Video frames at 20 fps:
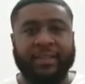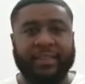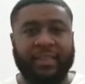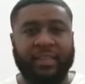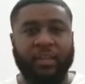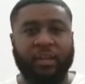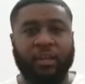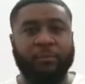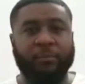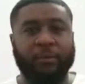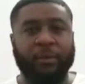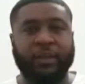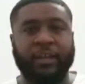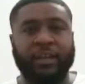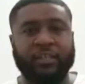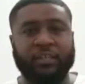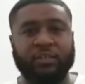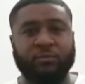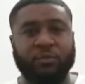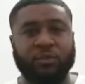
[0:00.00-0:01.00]
the
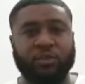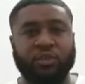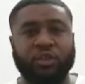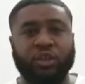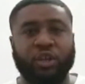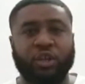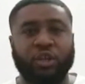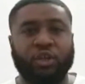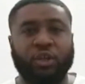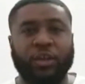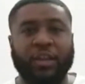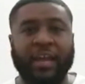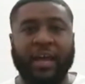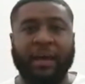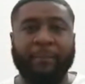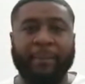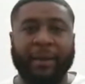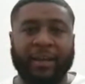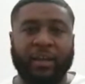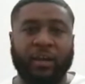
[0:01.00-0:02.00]
communication was, you let
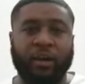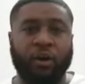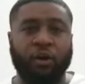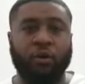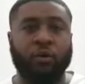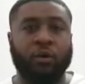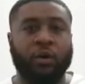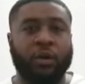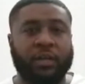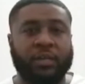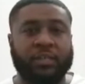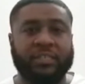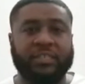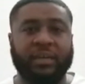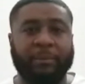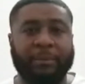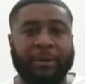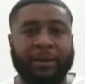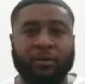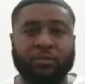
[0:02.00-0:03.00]
a man go,
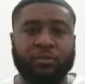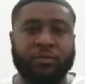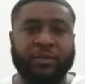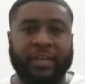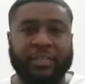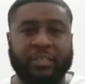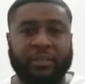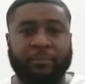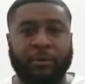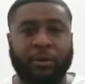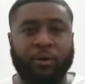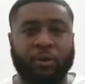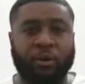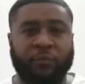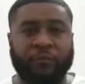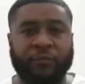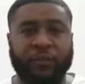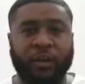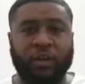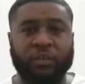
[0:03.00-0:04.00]
someone else would catch a block
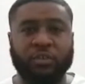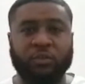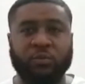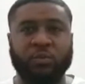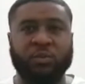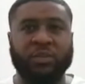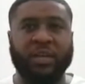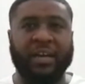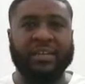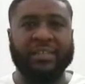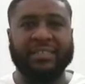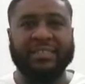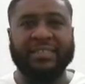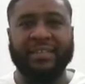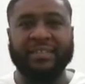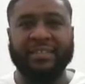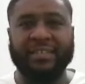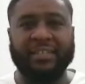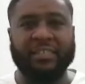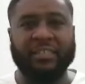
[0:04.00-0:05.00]
off. Ozil was kind of
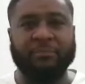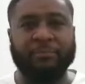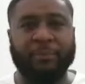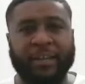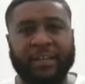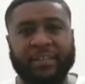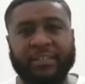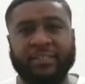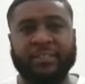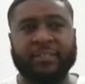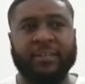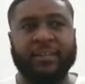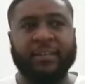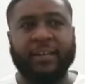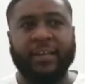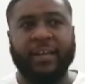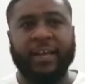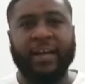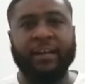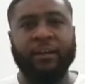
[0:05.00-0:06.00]
standing in space,
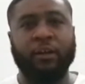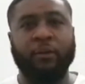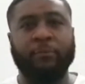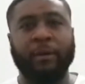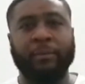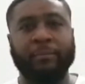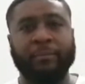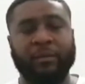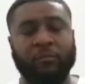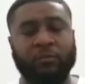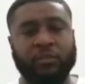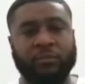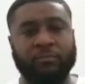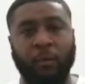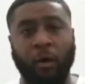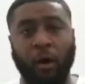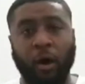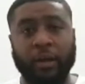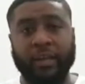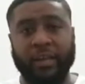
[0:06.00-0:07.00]
and Aubameyang was
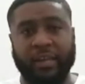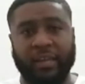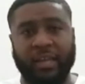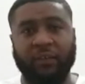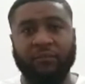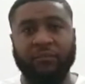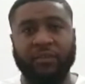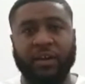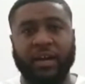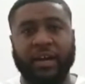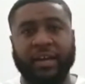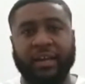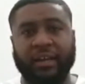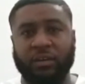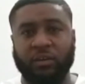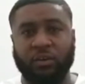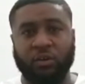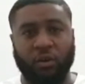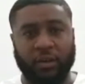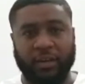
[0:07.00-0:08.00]
marking the other guy,
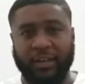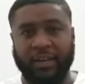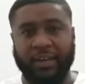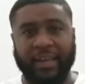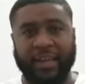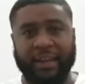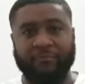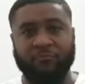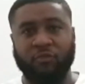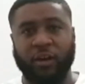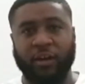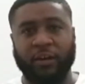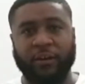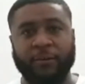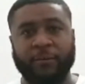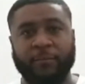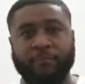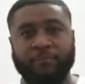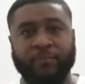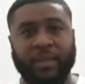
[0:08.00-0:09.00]
didn't let him
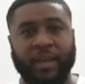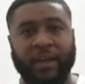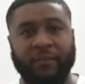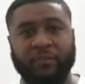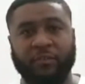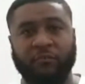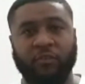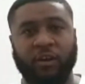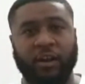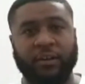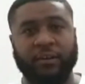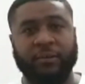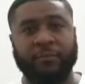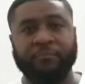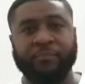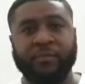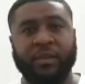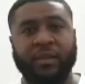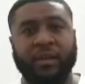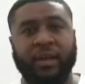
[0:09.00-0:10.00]
run, have the run.
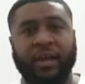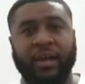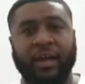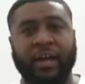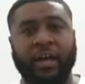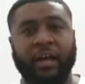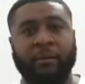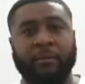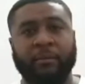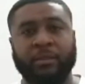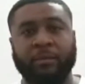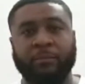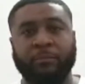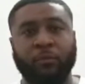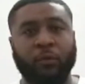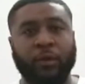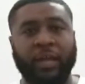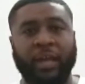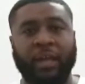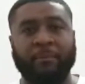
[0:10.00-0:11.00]
The
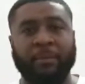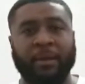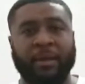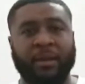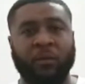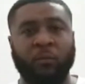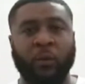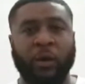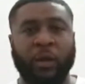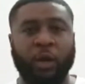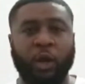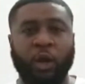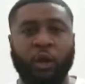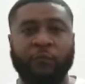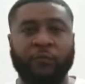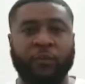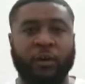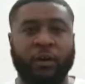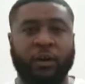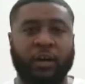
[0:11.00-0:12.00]
ball came in, went
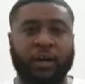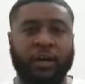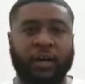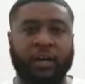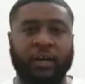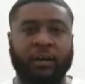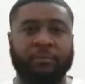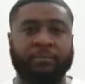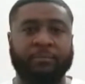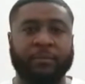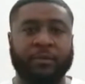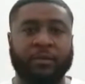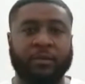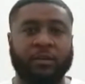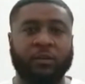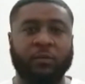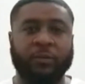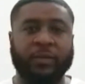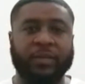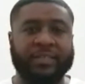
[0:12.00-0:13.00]
over
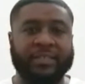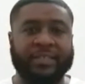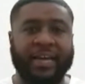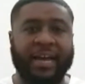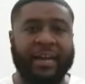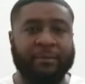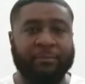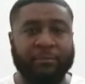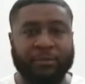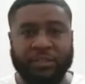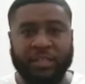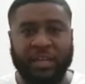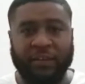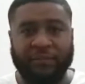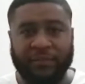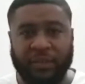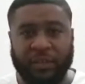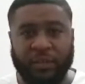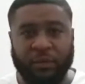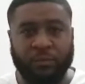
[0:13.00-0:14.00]
Louise and
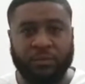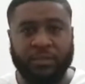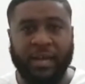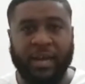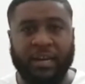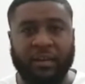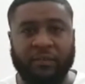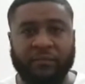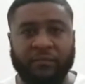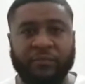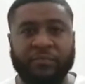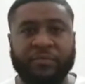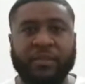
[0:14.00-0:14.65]
Mustafi, who kind of